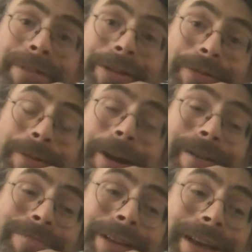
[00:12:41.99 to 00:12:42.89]
be too
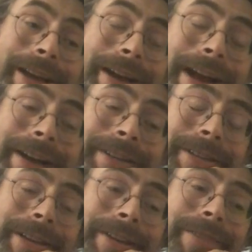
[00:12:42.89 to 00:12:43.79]
complicated
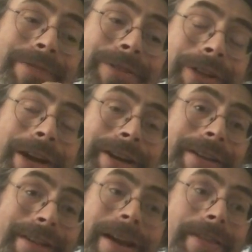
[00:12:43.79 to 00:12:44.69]
actually if you're trying to
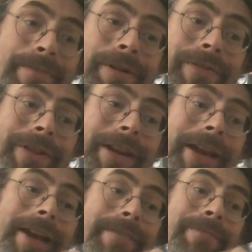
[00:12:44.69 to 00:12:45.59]
design the perfect
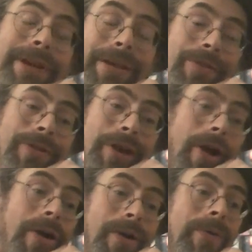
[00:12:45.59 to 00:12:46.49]
game because
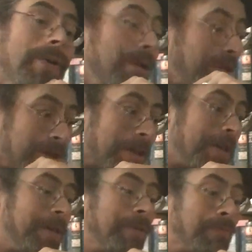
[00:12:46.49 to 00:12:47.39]
go
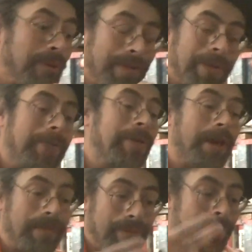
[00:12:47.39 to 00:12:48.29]
is one of those
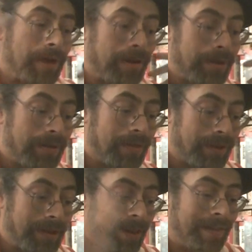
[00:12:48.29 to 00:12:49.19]
games where
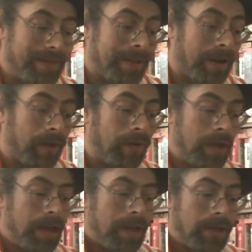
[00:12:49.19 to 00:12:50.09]
there is no,
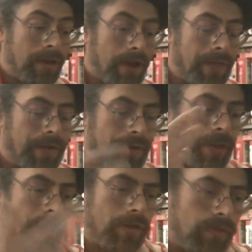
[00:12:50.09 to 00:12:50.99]
you, there's
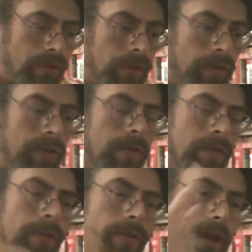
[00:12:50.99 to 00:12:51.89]
things you can
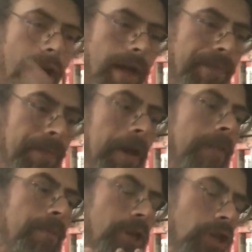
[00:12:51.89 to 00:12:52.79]
do that you can
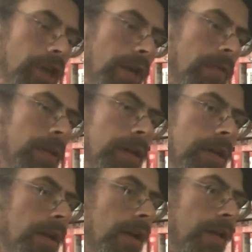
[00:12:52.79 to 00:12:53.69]
optimize, but
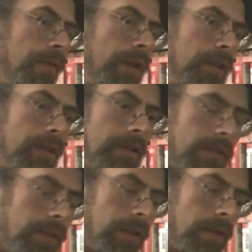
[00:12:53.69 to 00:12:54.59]
generally, if you get
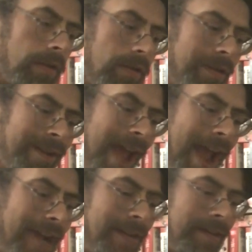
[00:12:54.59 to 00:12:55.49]
the, the
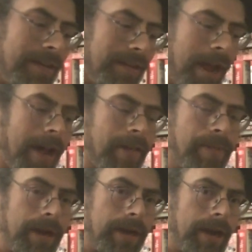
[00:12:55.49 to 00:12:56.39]
tactical
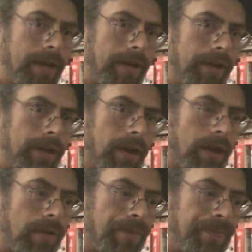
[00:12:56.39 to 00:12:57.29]
aspect down in Go,